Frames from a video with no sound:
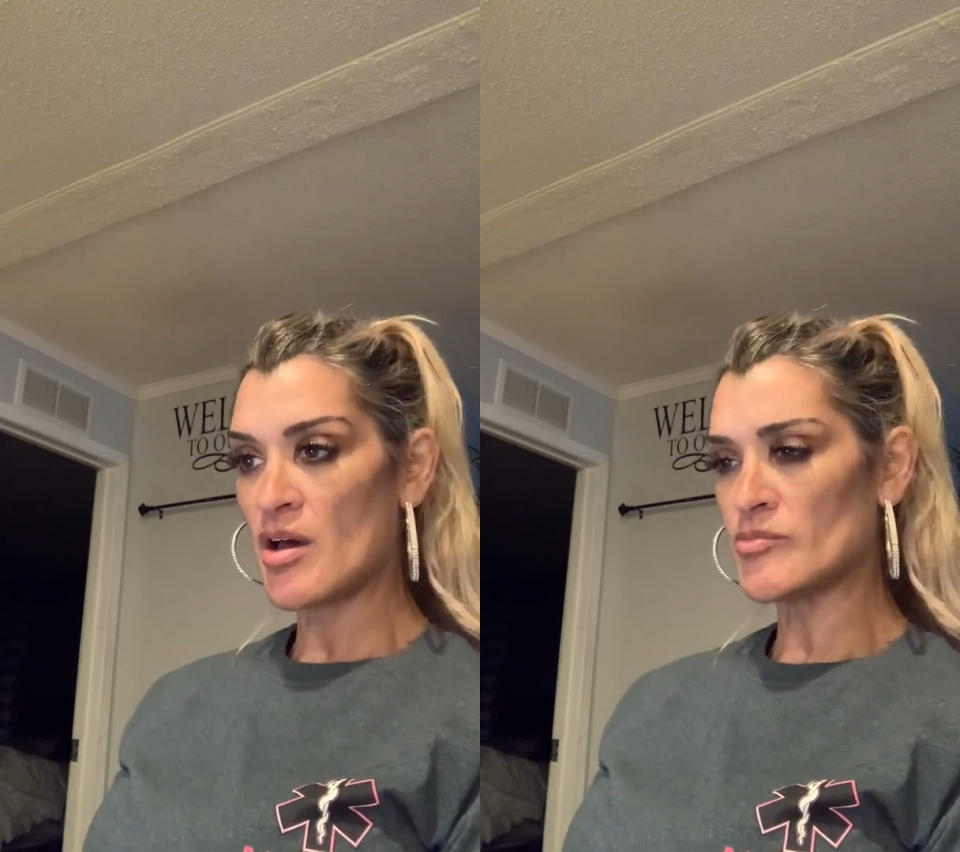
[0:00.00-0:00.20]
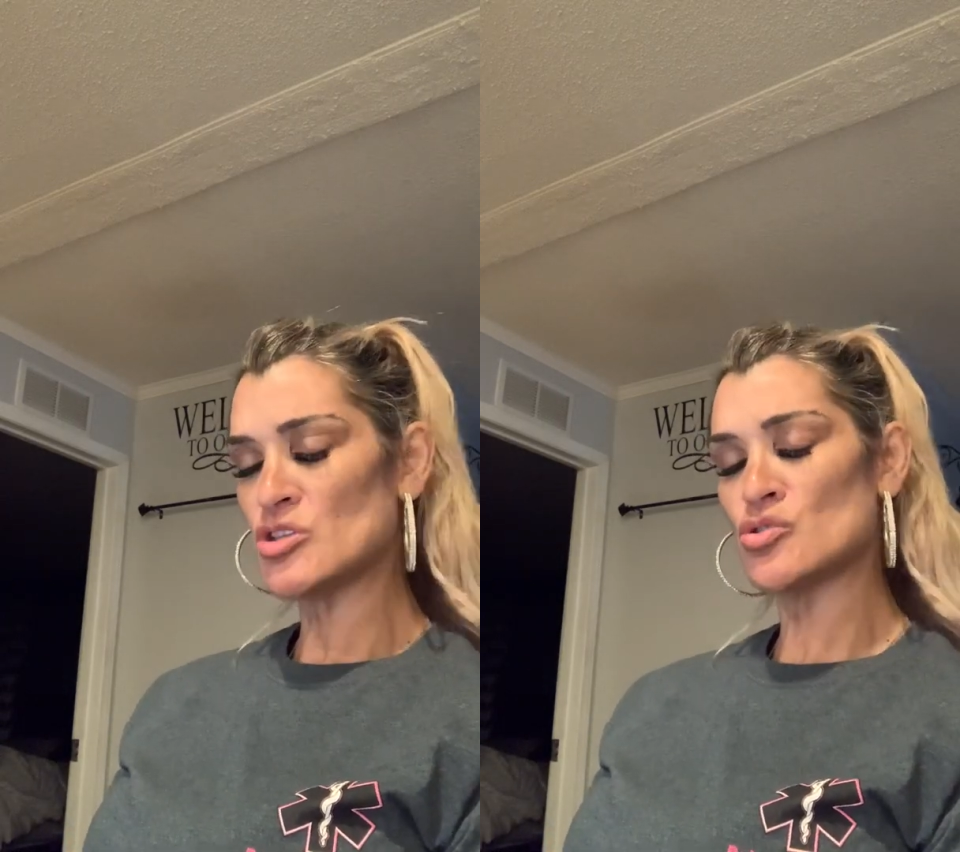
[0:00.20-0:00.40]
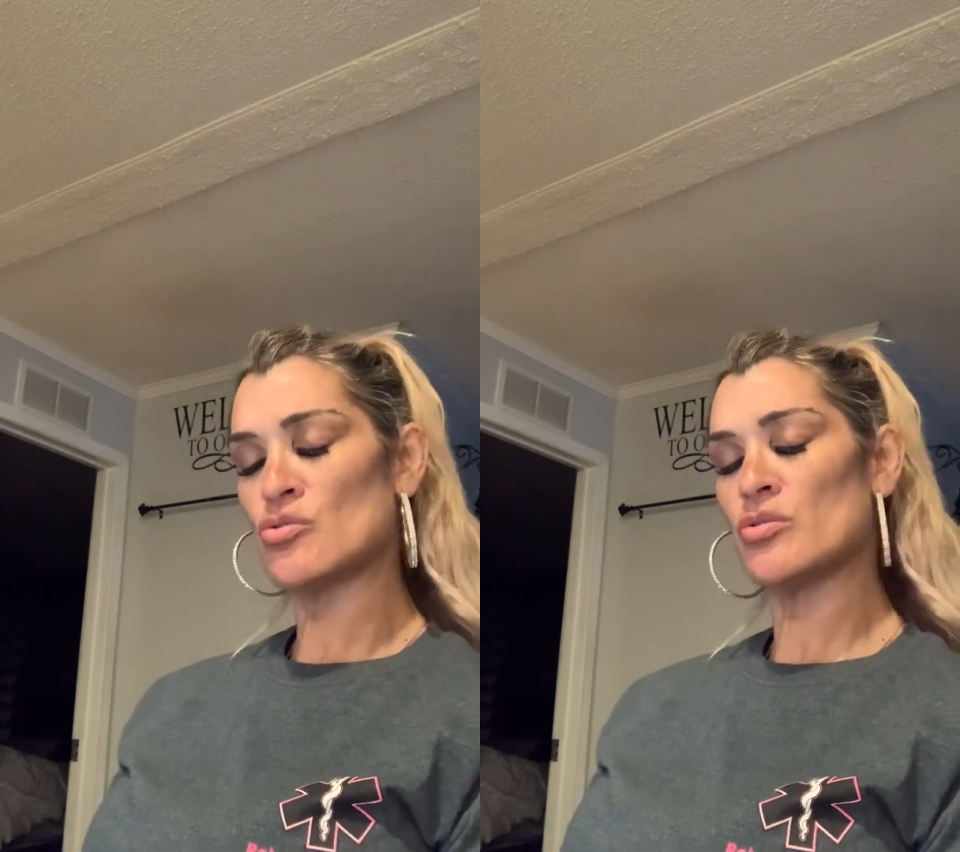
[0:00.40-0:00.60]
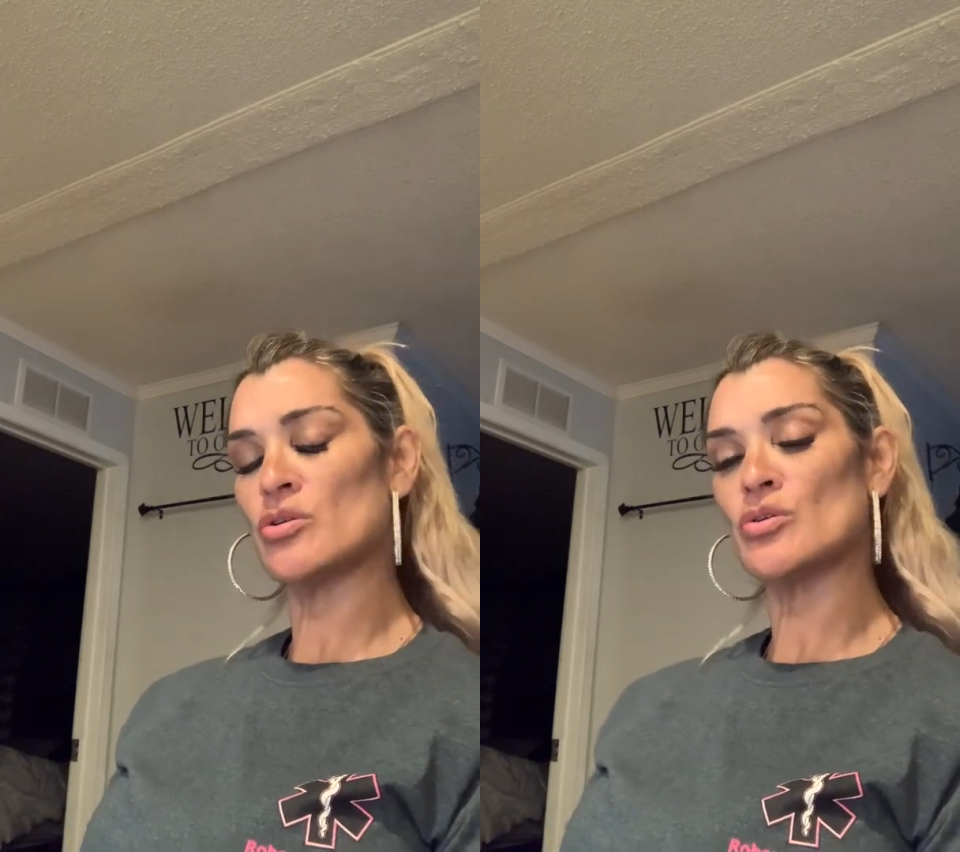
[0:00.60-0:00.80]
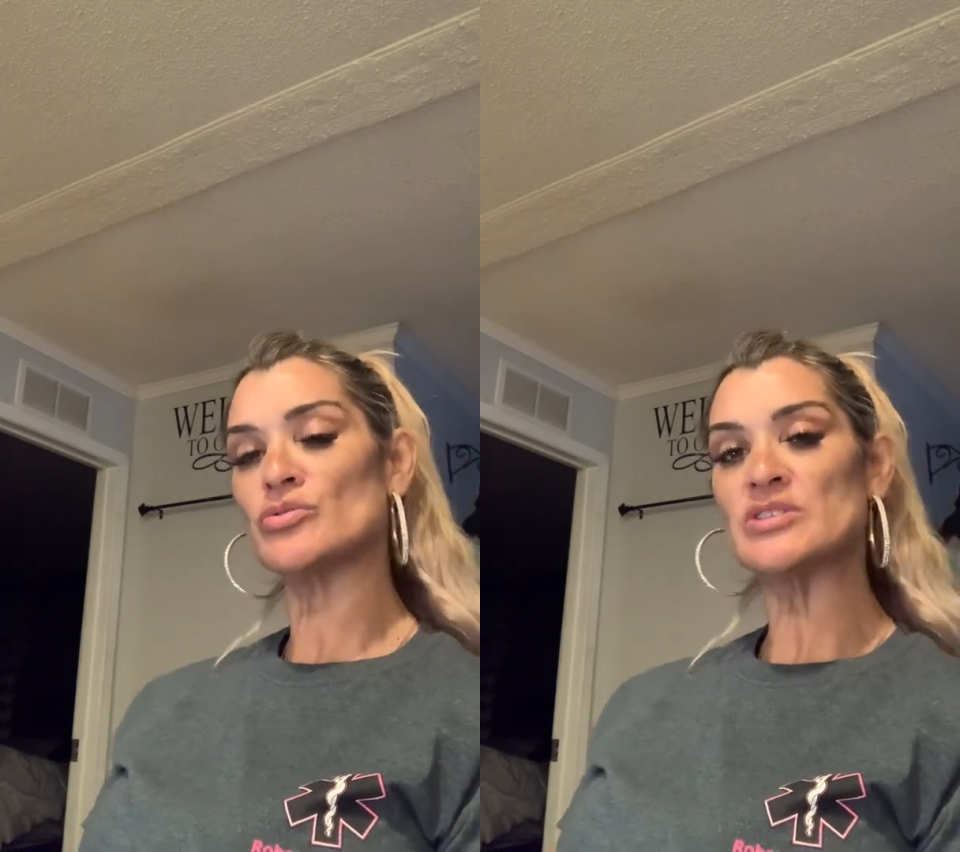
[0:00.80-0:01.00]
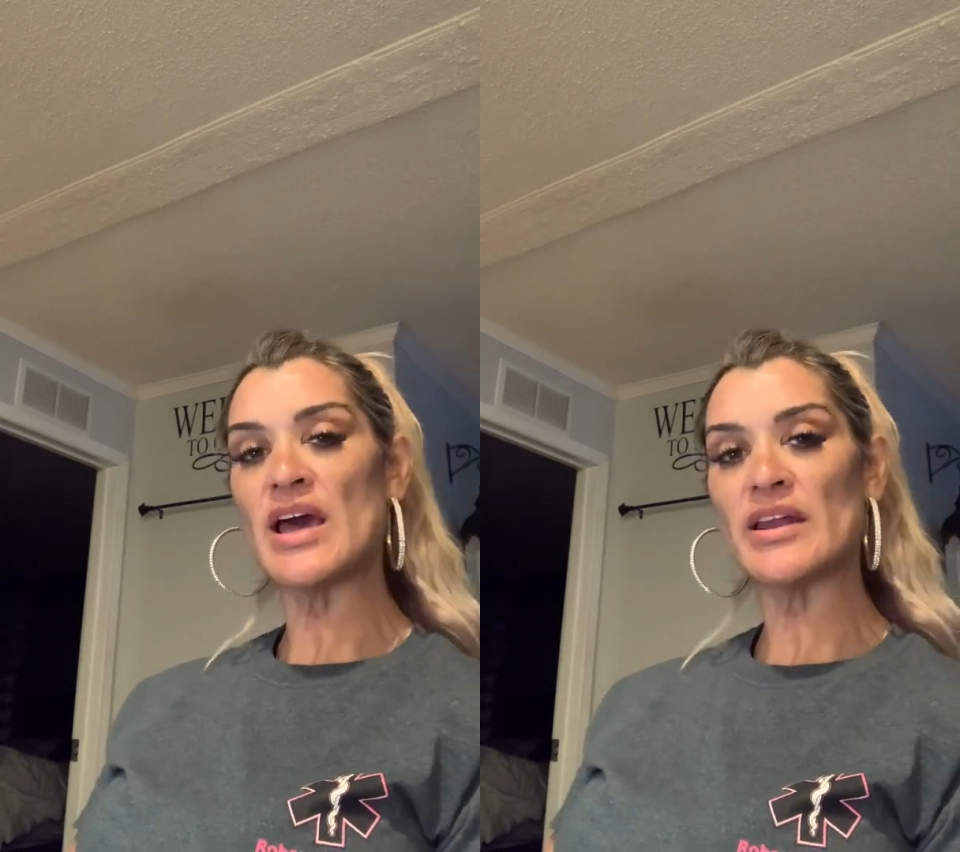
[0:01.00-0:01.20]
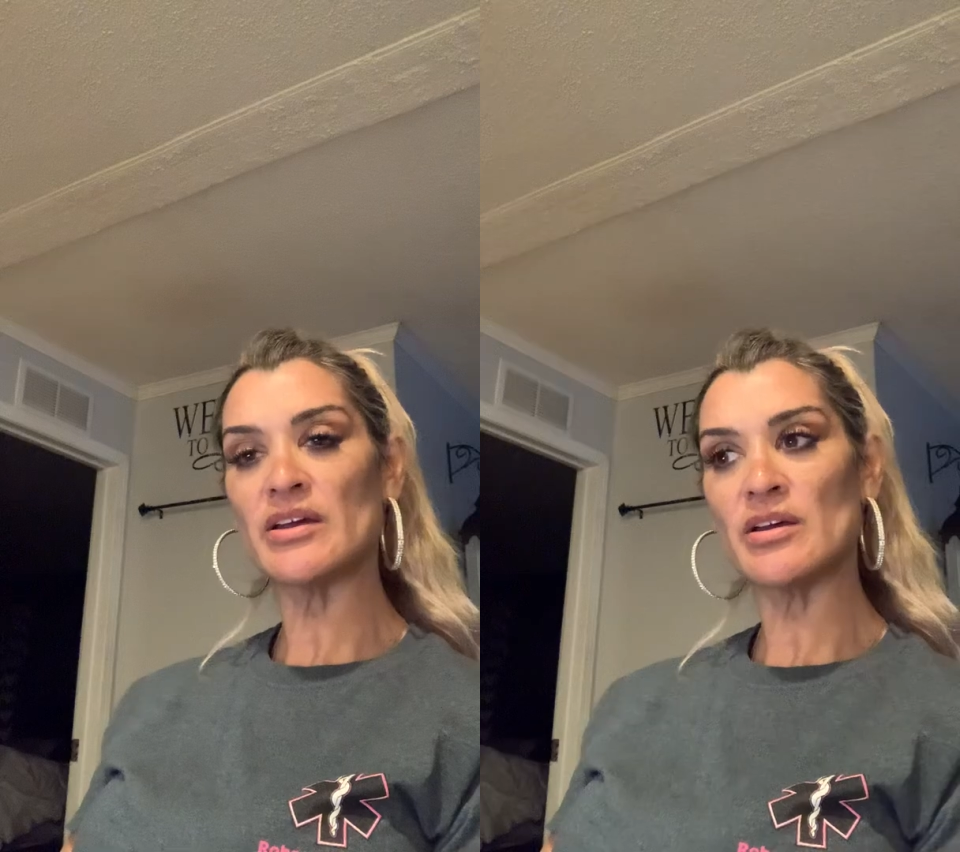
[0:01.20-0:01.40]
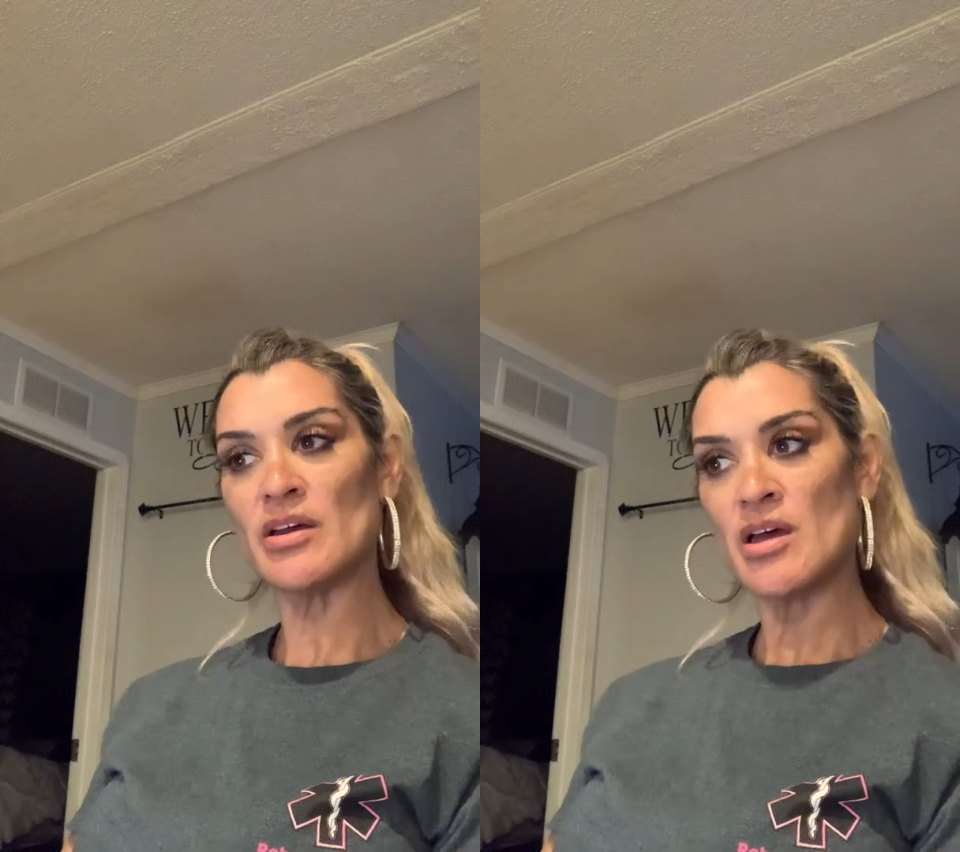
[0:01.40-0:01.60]
This critical
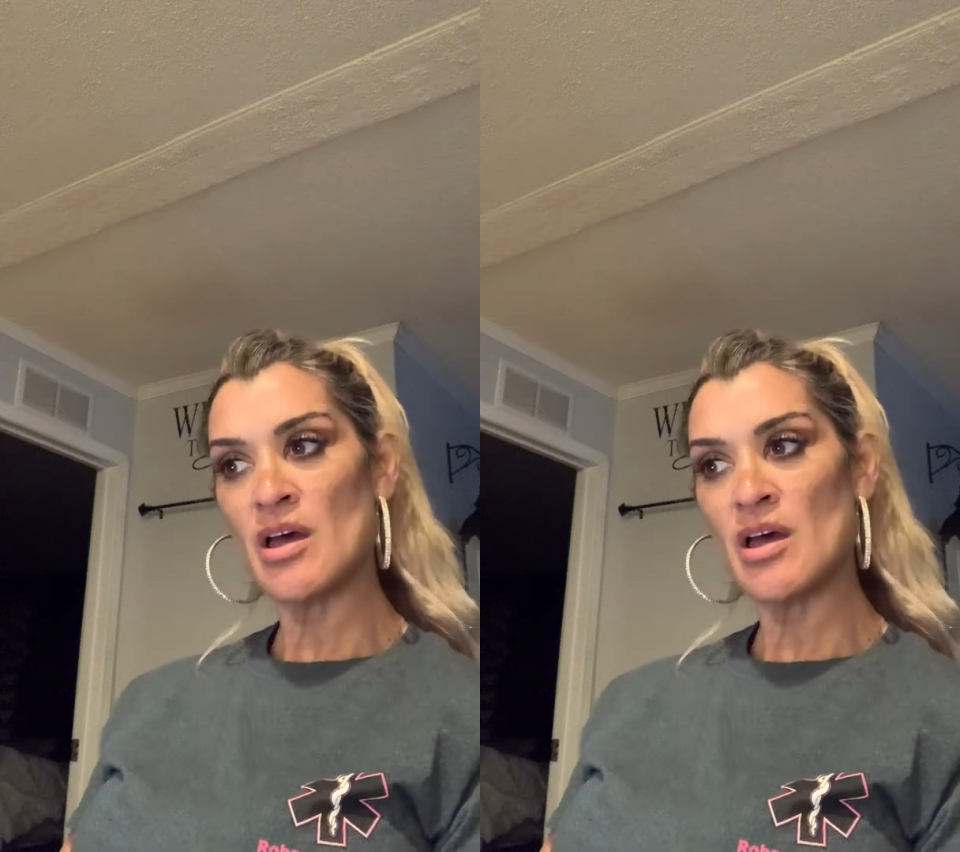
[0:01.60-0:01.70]
data